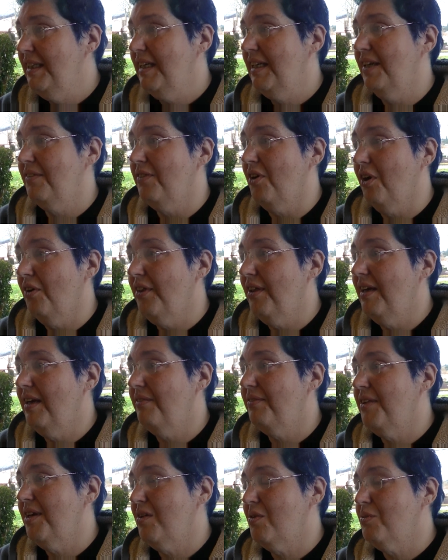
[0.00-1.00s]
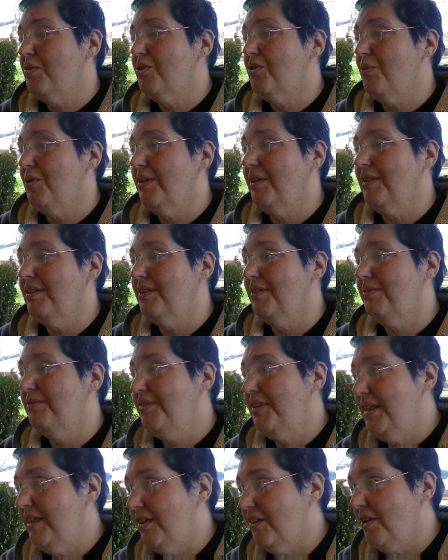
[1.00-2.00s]
If they're resorting to
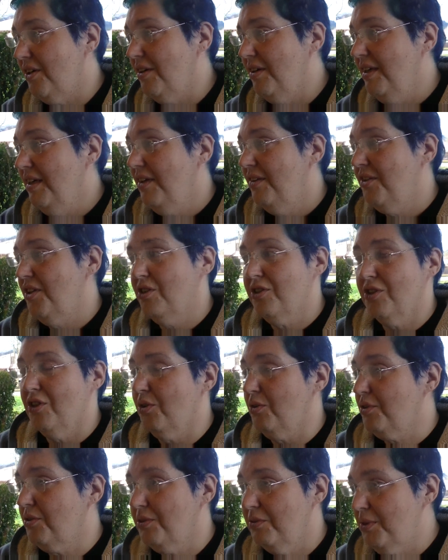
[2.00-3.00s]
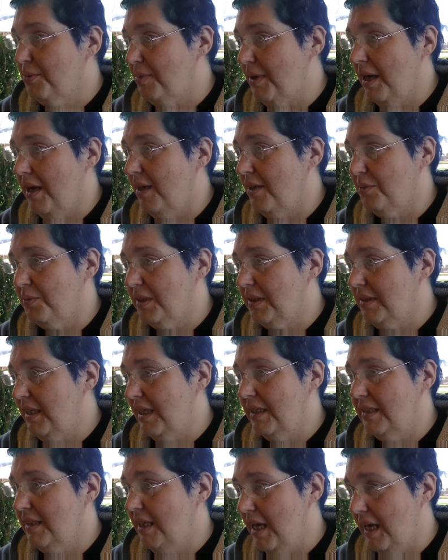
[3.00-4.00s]
fear, there's no truth behind what
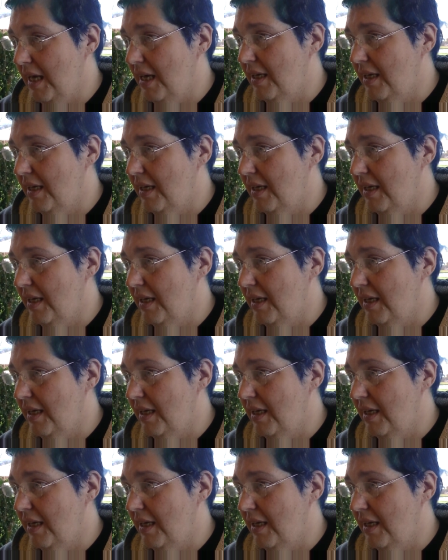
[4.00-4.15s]
they say.